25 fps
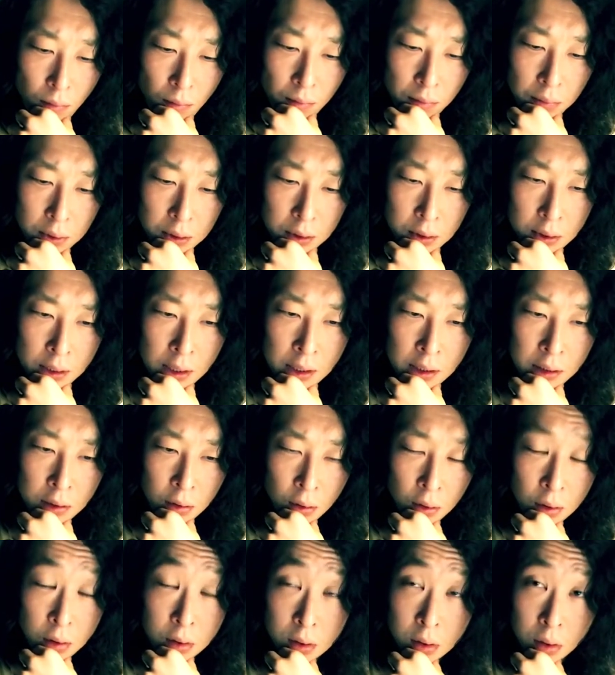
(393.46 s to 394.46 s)
but then
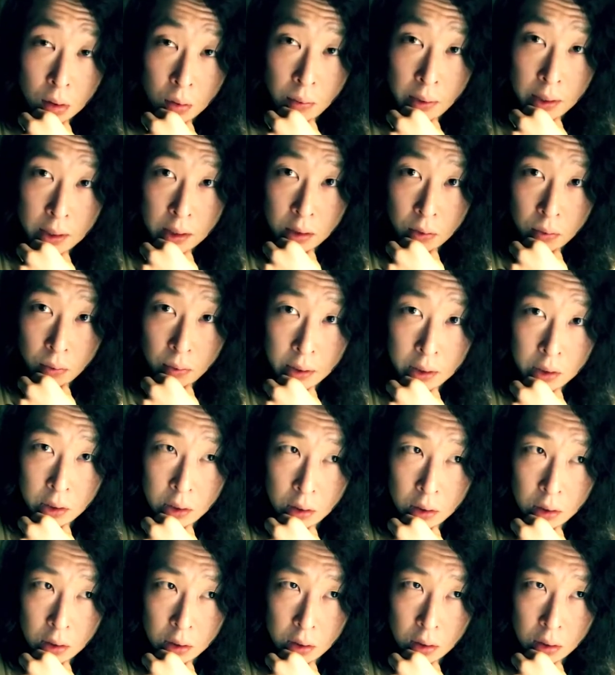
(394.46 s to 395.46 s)
also
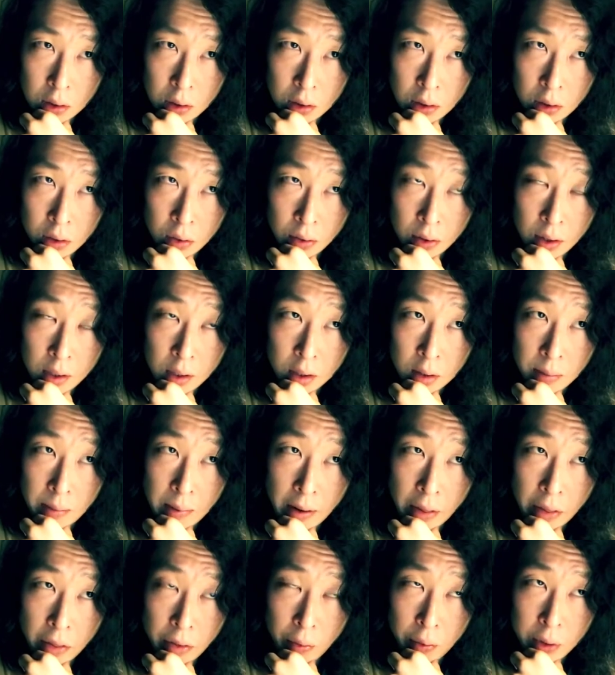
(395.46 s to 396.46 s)
when you think
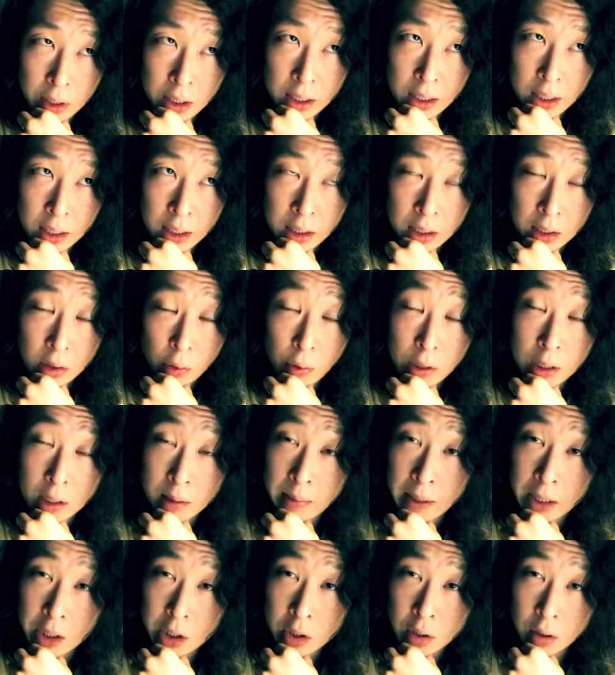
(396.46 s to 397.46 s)
about 3D, three
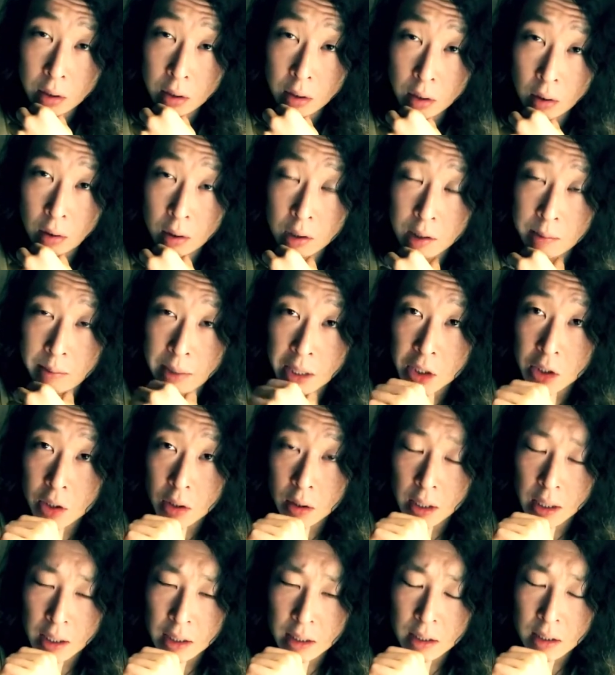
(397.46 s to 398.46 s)
dimension, third
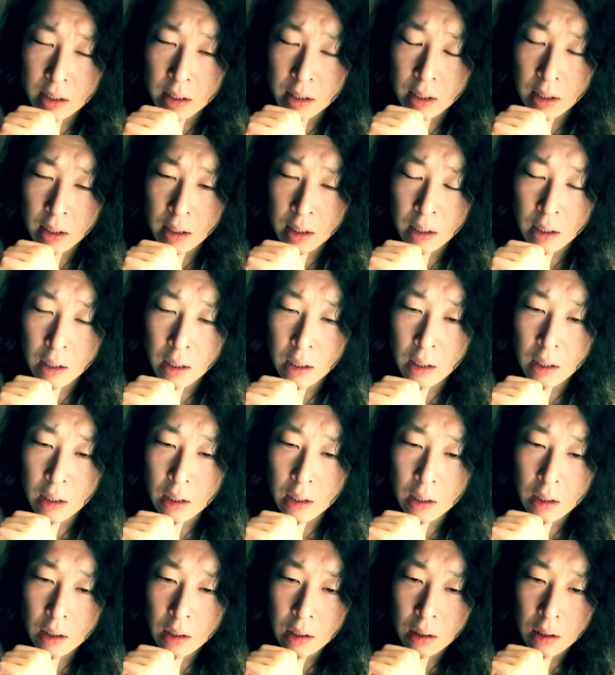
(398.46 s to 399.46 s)
dimension is the
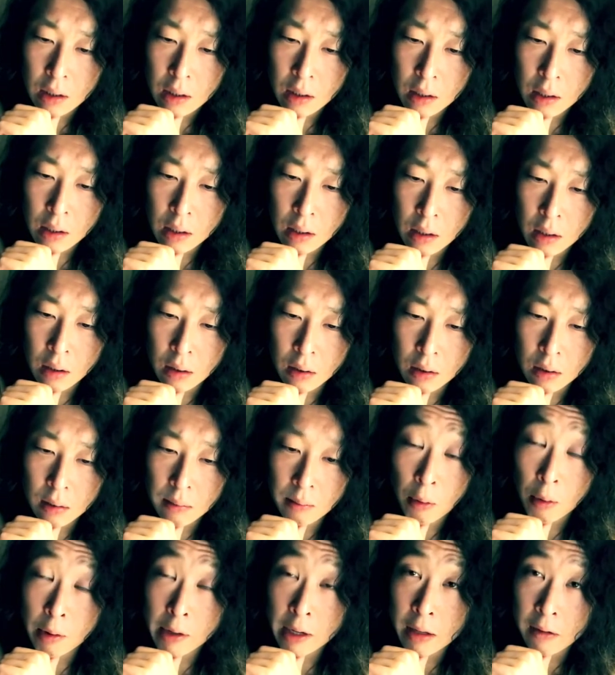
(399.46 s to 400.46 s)

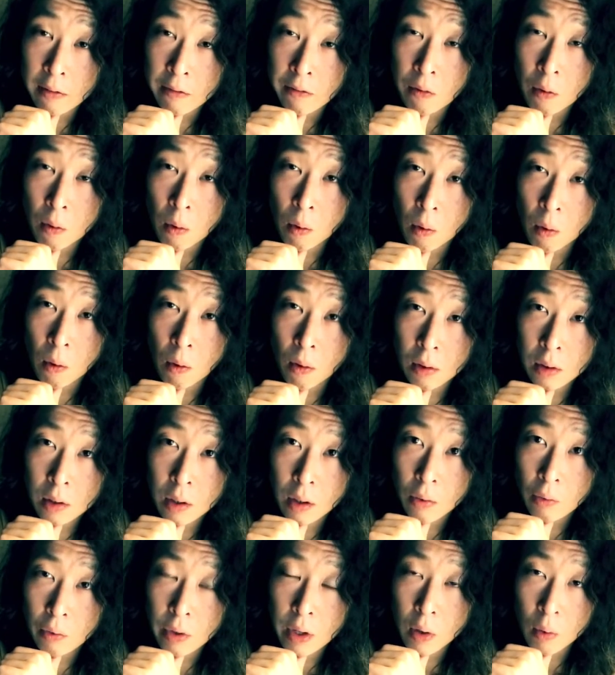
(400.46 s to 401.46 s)
model for the
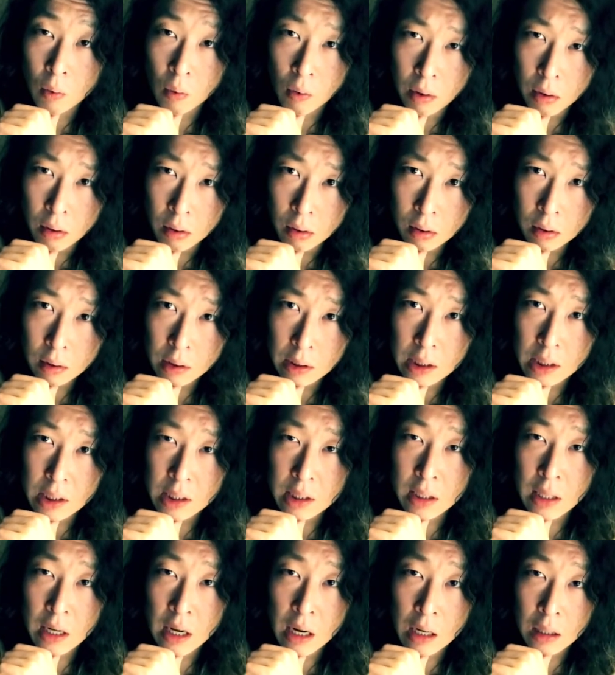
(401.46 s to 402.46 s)
real world
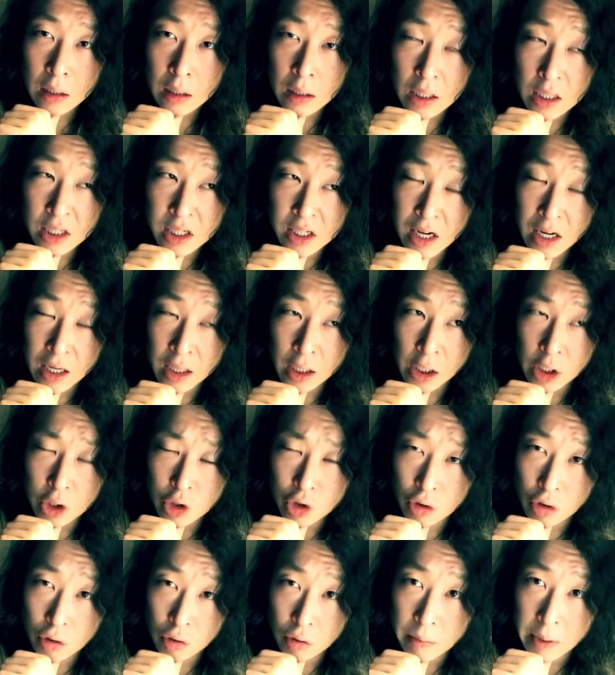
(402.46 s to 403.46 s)
is not exactly
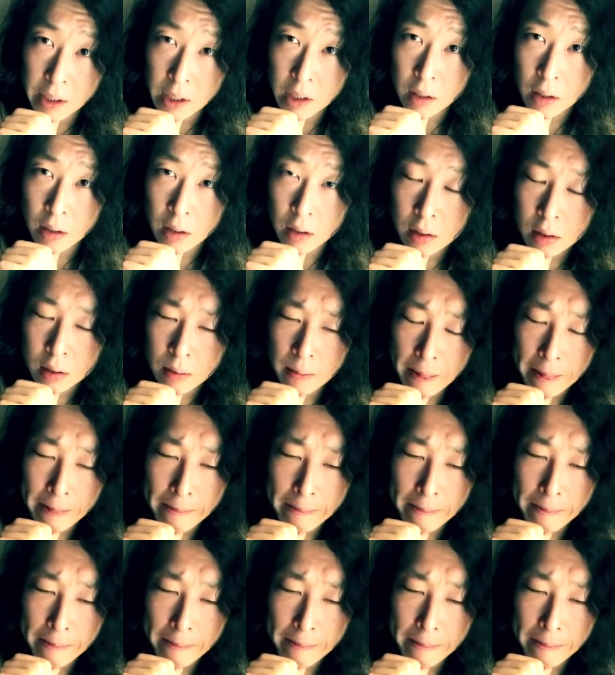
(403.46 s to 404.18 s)
true, because